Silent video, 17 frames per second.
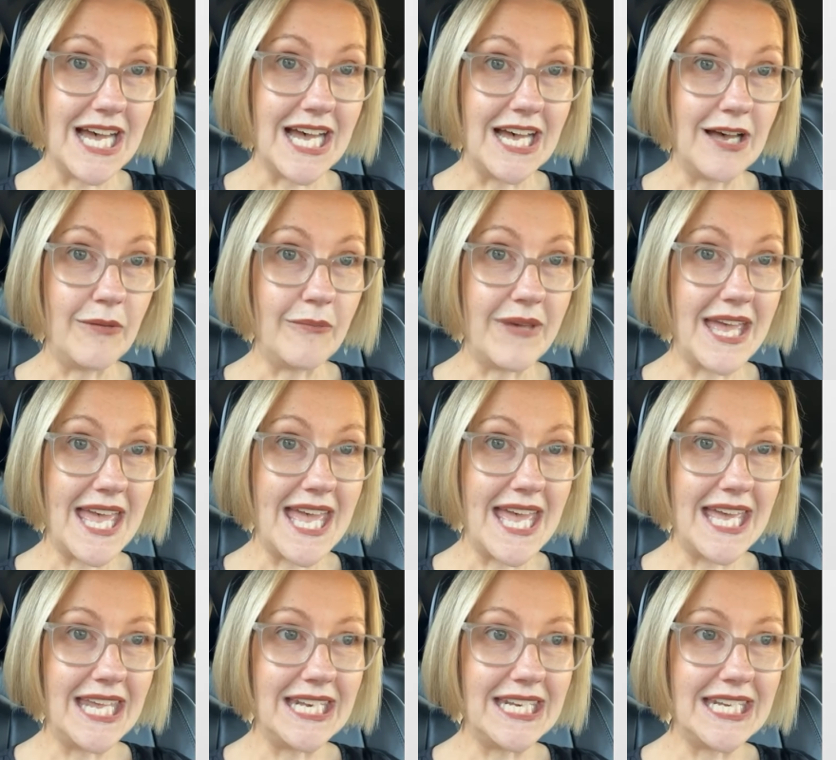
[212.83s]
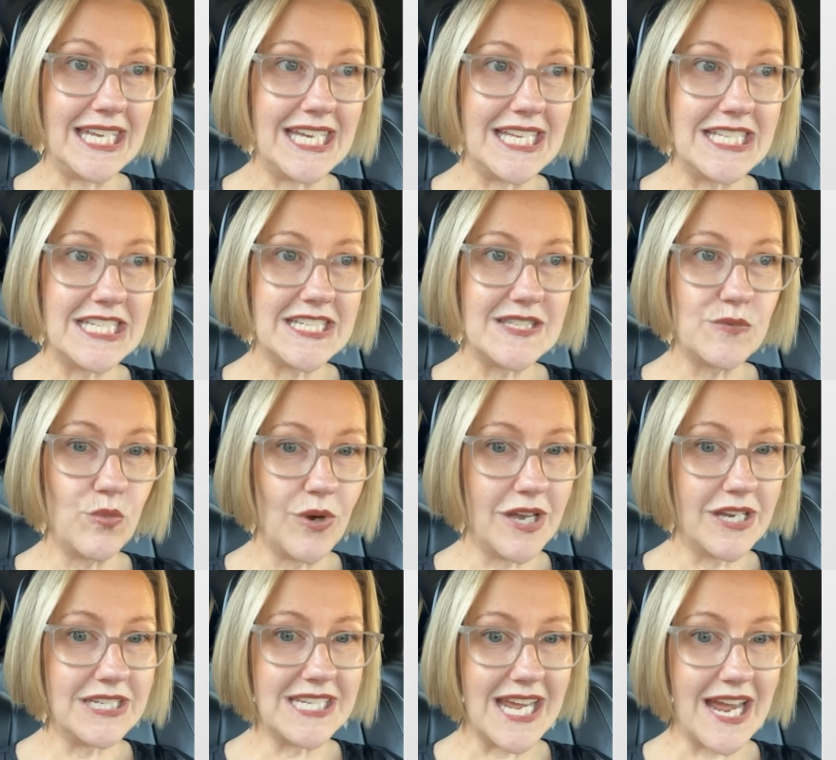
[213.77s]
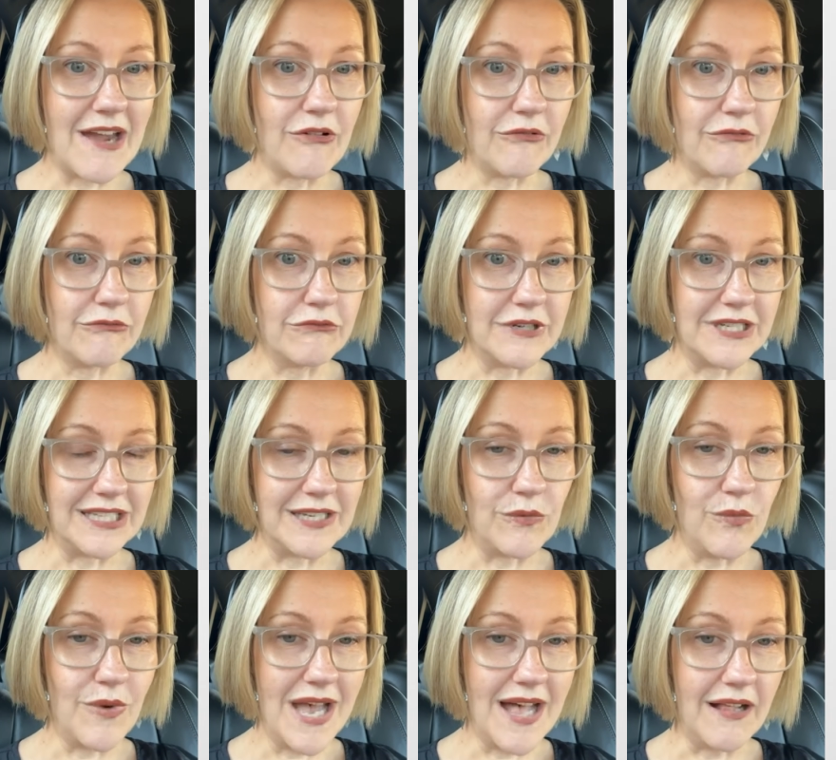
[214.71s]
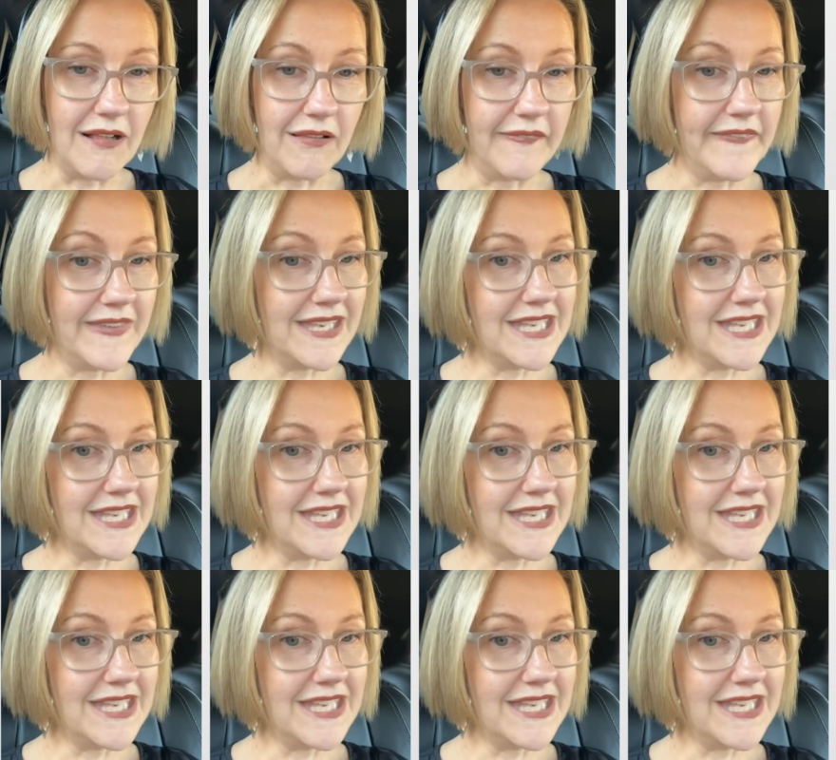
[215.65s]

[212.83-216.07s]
and it just worked out really well.